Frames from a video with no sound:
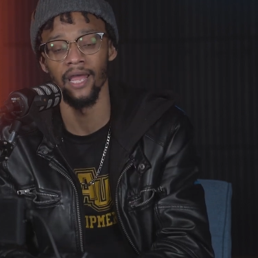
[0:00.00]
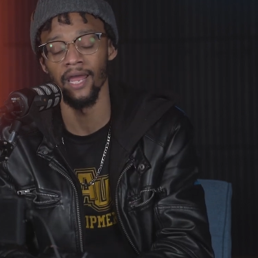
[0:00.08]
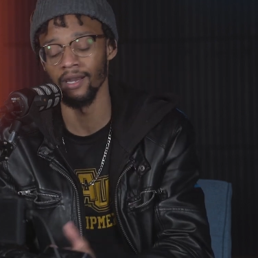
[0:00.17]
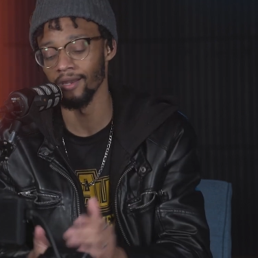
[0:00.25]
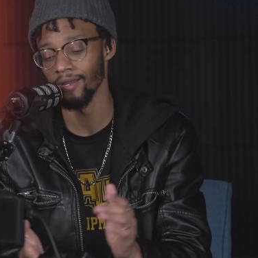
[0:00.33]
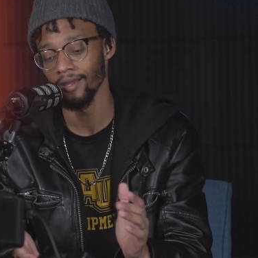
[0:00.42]

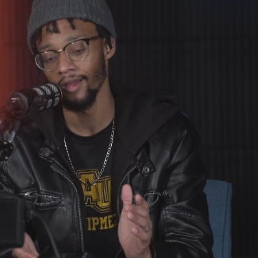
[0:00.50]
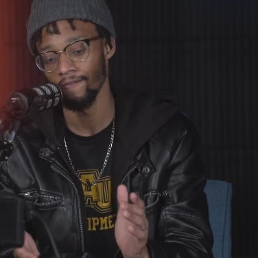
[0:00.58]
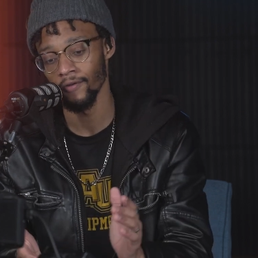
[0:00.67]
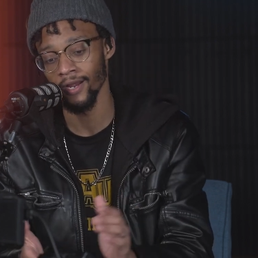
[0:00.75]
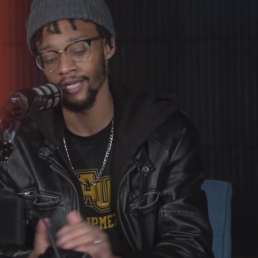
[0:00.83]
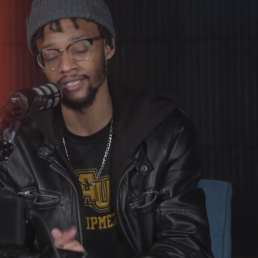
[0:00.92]
And
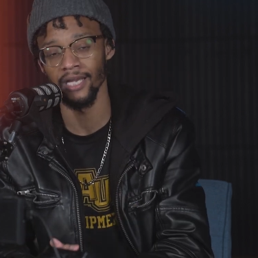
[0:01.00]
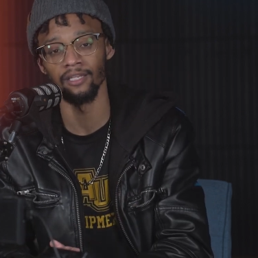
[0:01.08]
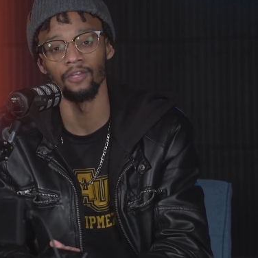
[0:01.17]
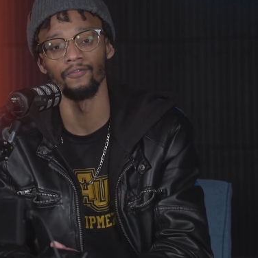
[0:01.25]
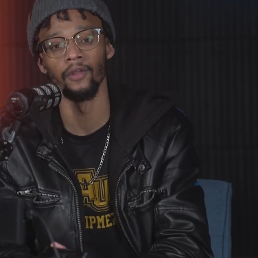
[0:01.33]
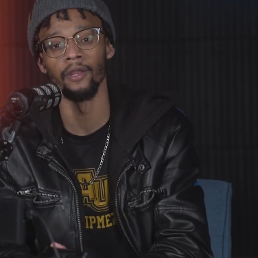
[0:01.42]
if you guys like
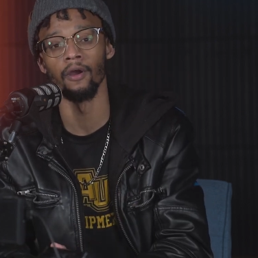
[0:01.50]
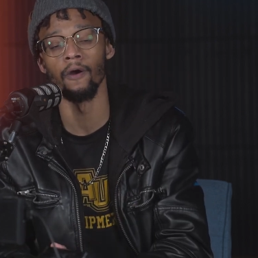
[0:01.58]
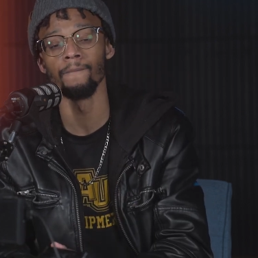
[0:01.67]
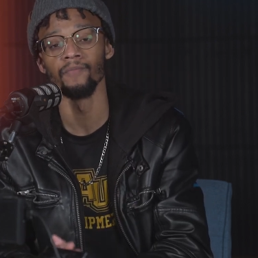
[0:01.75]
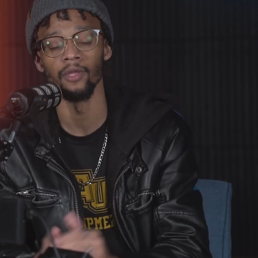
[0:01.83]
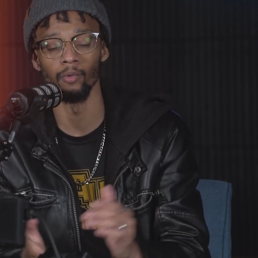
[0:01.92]
this
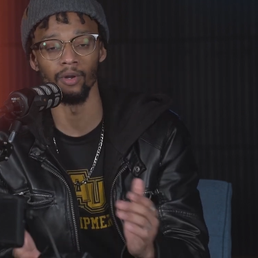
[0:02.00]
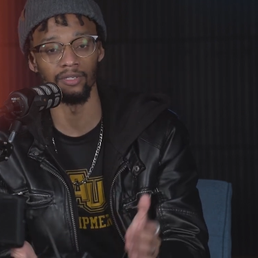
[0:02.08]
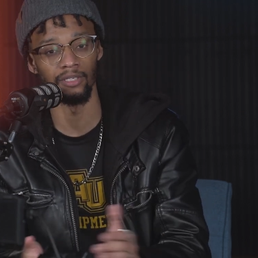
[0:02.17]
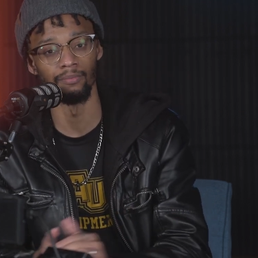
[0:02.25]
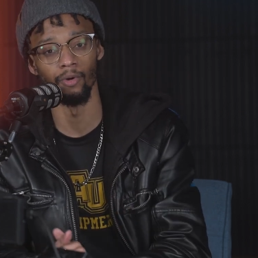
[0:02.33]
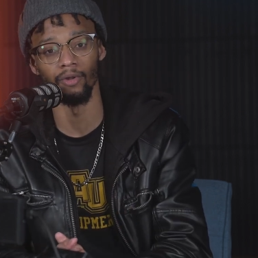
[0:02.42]
video, you want to
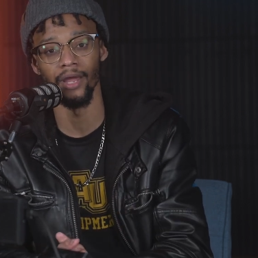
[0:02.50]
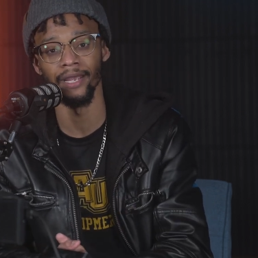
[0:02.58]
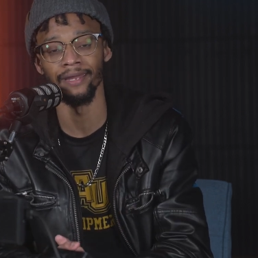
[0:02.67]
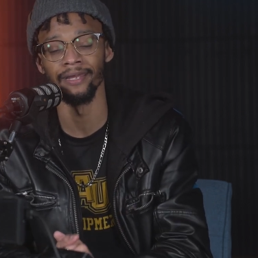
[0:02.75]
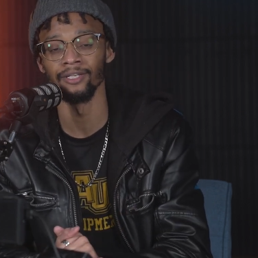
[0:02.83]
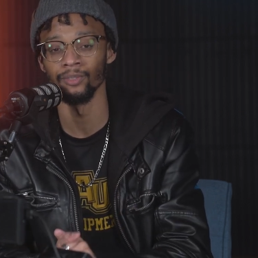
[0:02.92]
see more
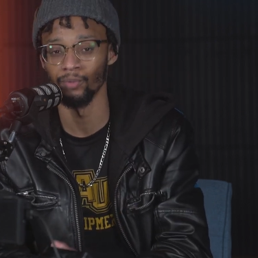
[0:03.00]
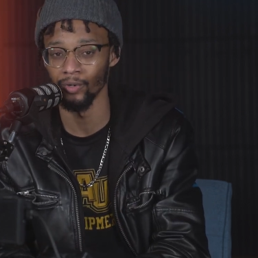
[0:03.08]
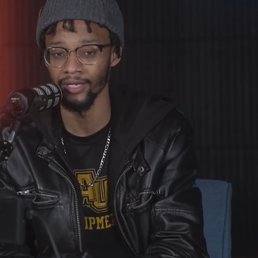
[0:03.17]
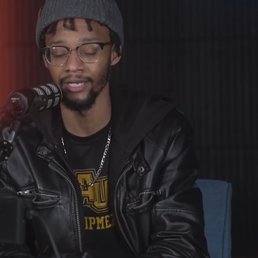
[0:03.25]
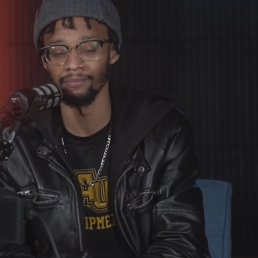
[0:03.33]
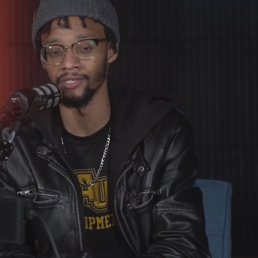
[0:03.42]
like it, it's your
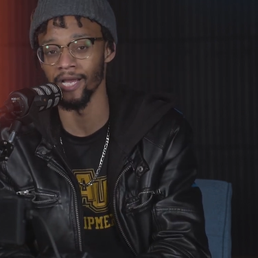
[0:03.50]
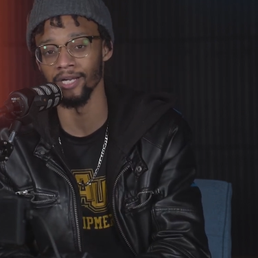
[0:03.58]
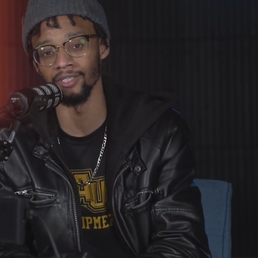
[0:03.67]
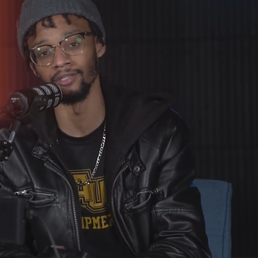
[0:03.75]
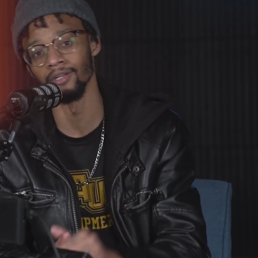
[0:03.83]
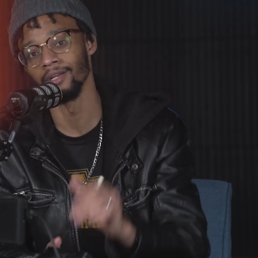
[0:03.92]
boy Kip
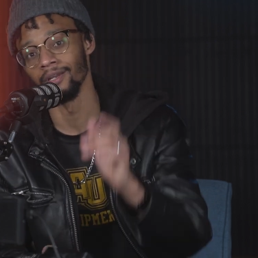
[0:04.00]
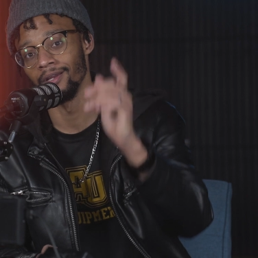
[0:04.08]
Jackson.